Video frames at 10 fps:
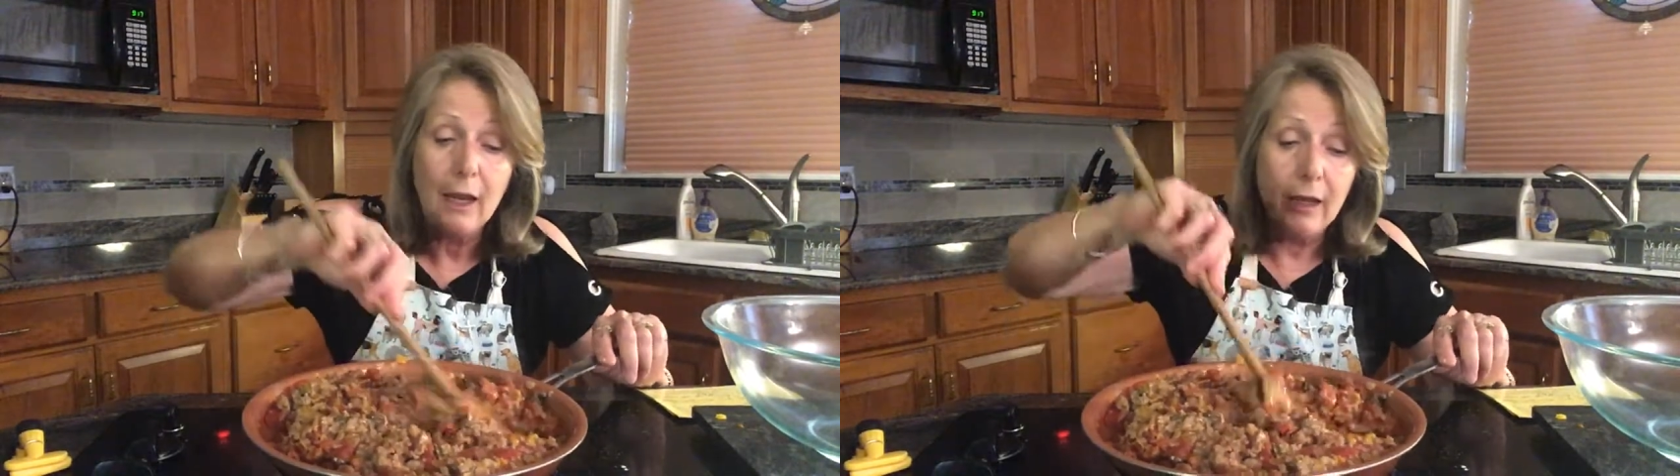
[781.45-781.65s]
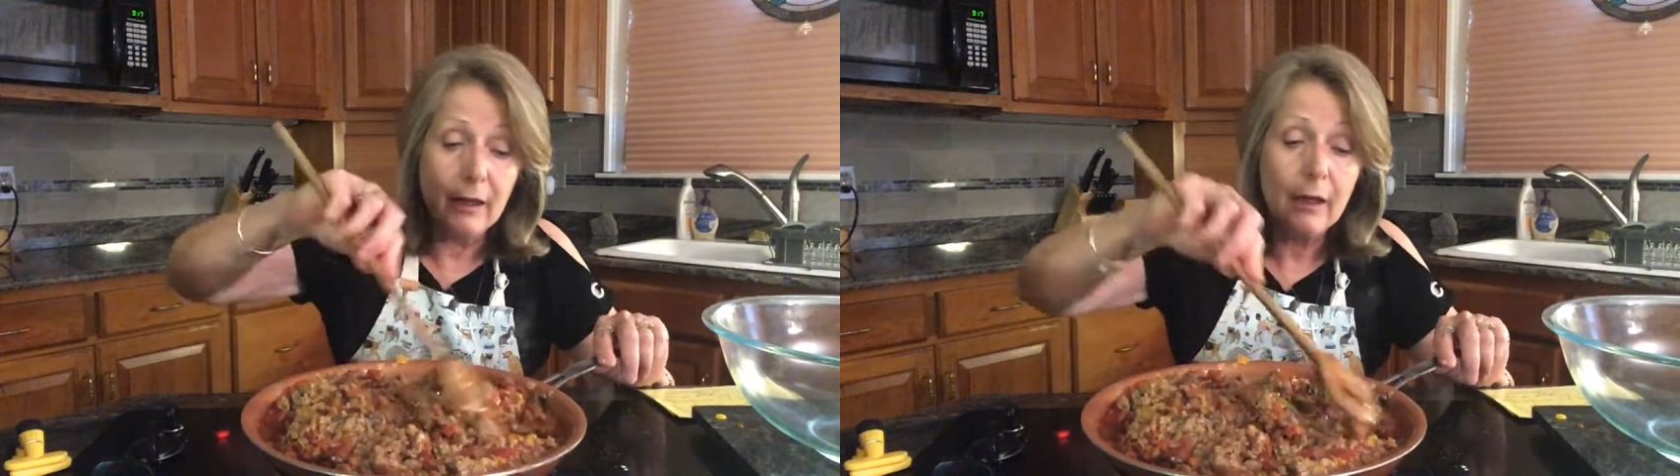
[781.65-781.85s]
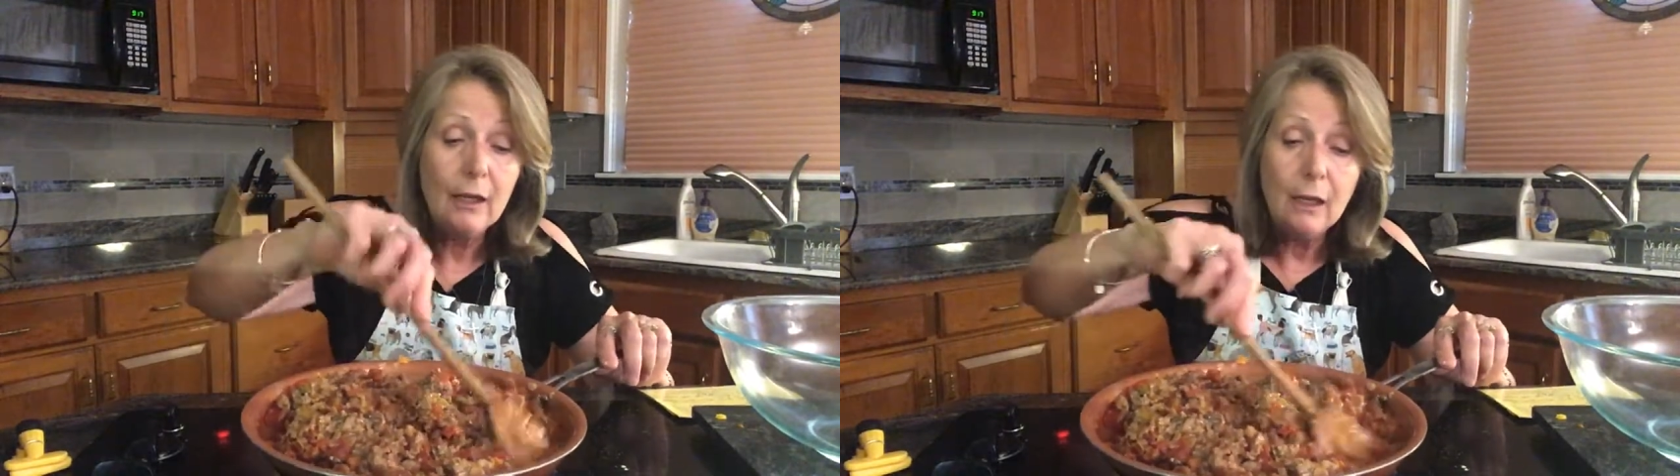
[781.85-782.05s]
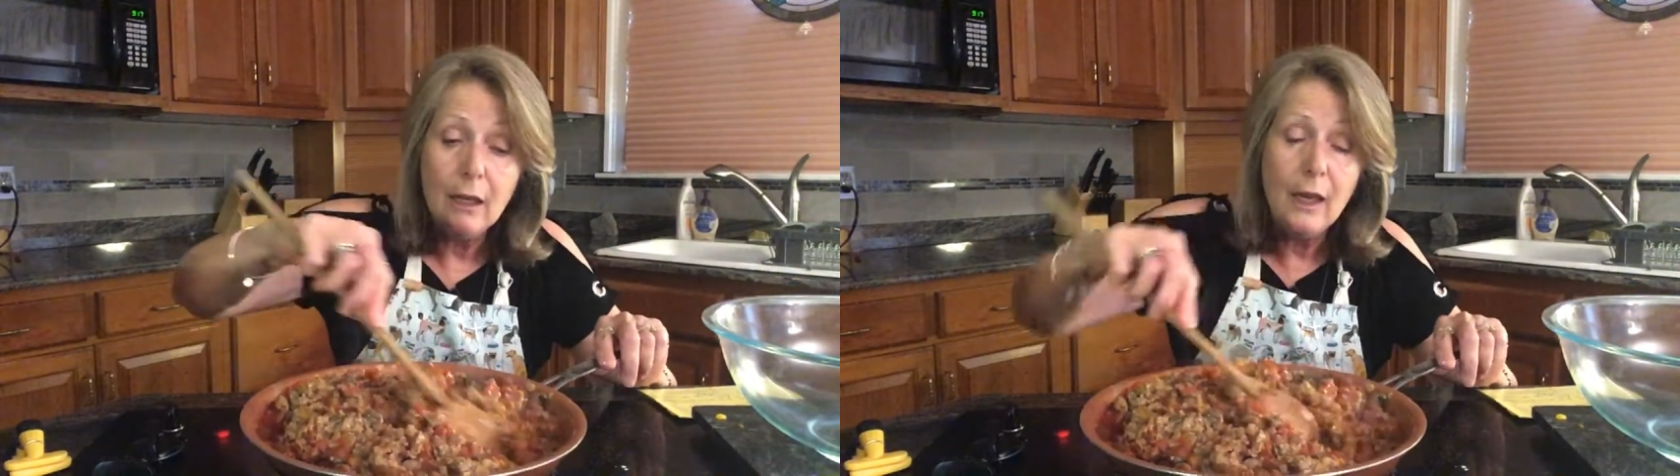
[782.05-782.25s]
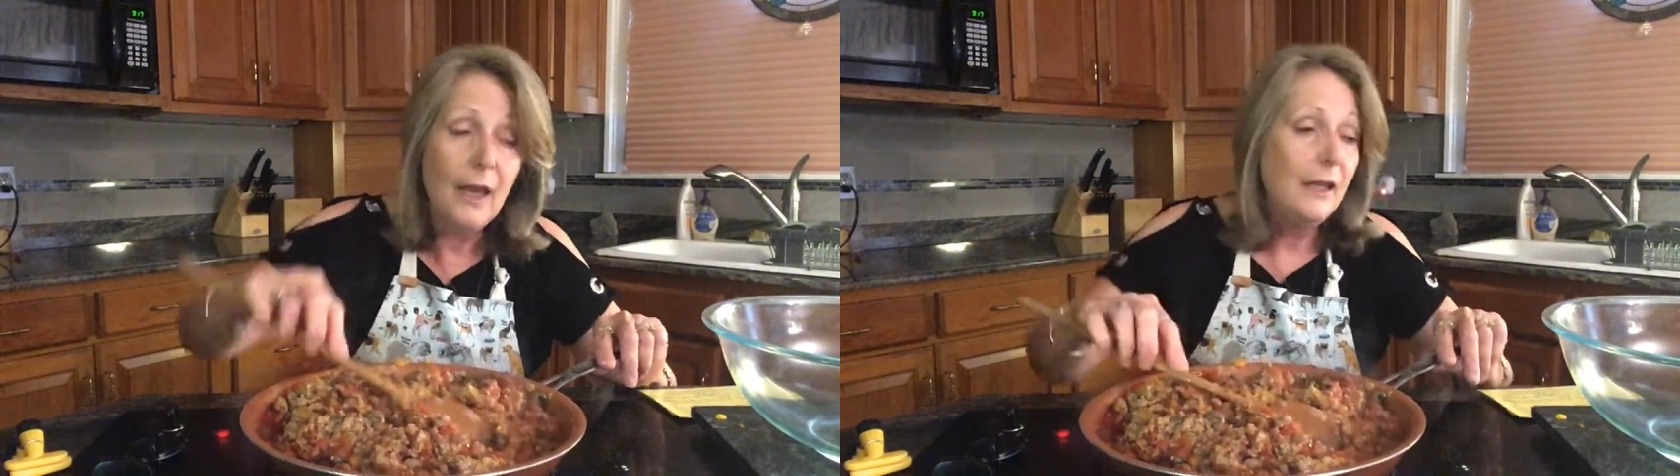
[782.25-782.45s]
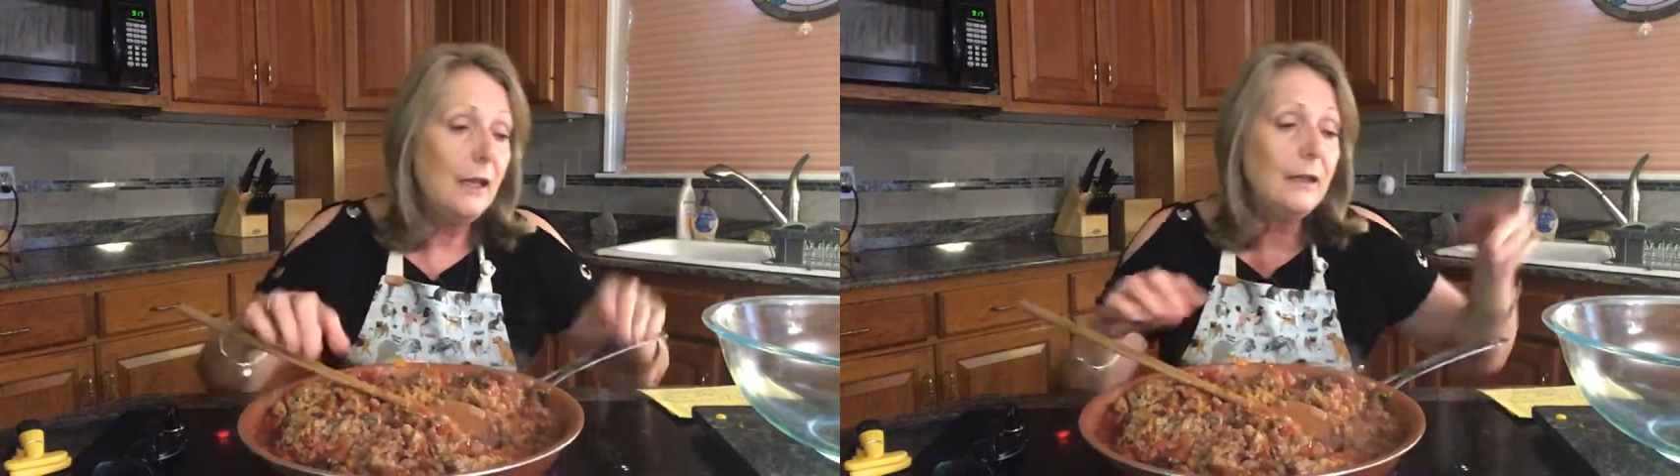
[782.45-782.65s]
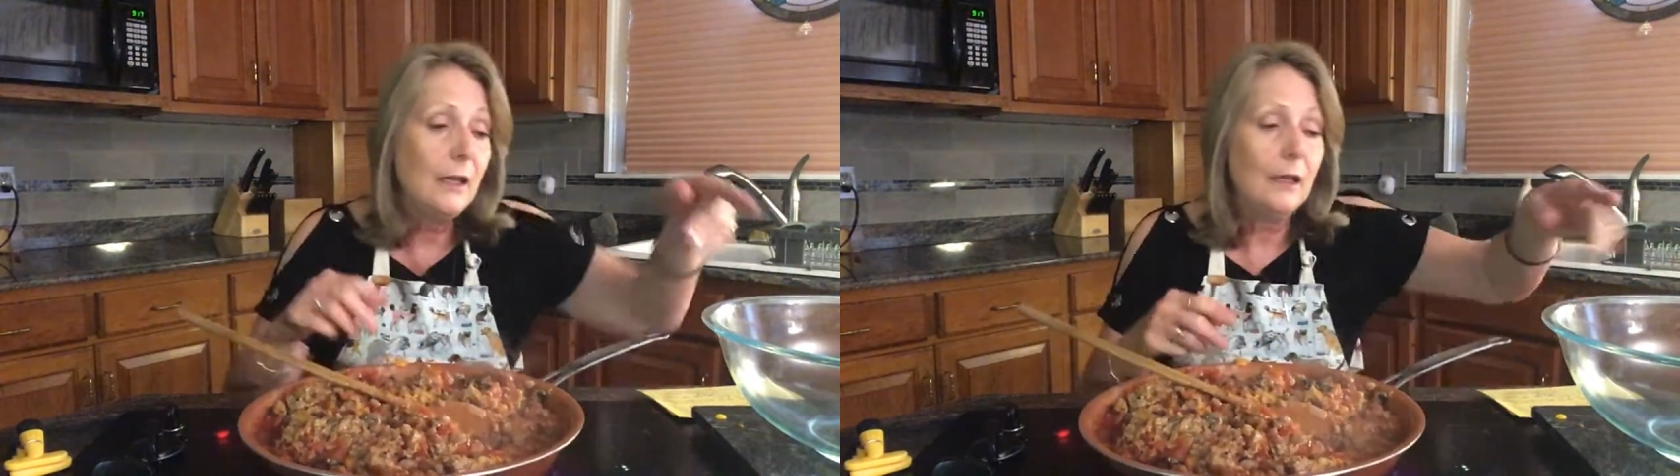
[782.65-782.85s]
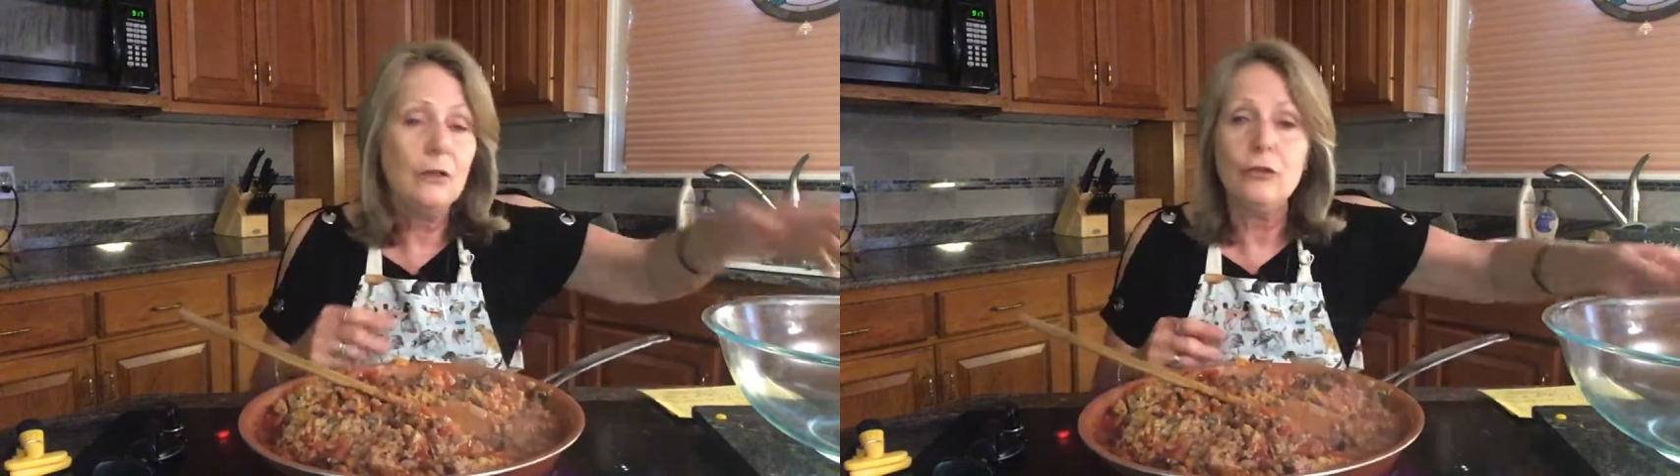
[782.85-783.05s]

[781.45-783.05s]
anything